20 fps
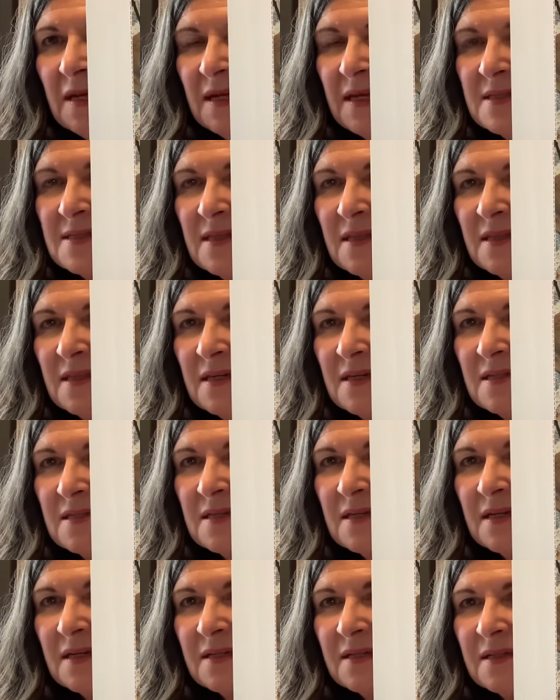easy thing
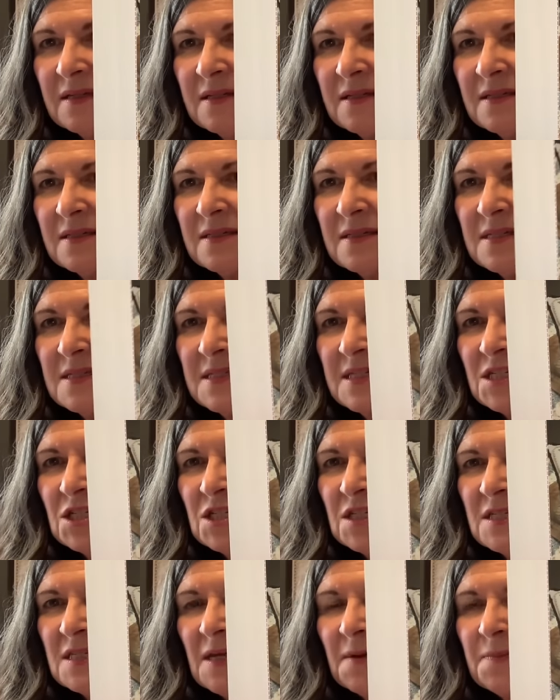to, to stitch
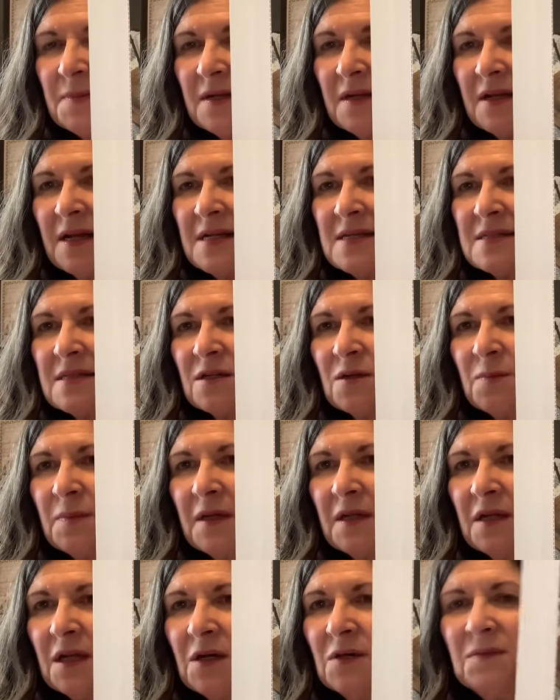this up in a nice little
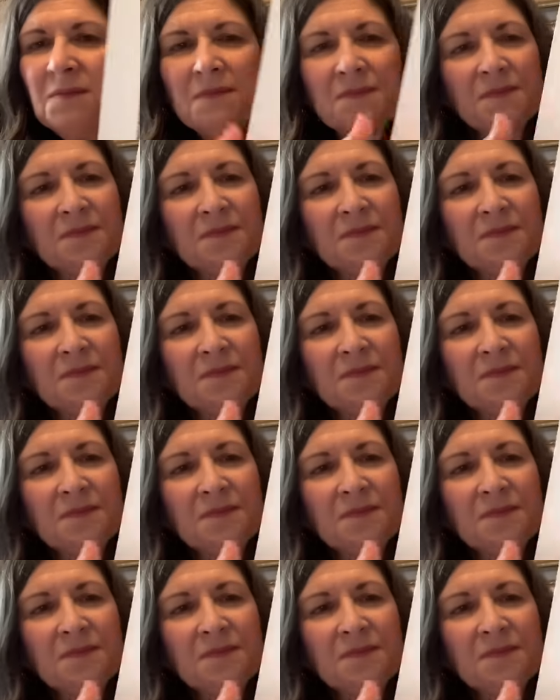pillow.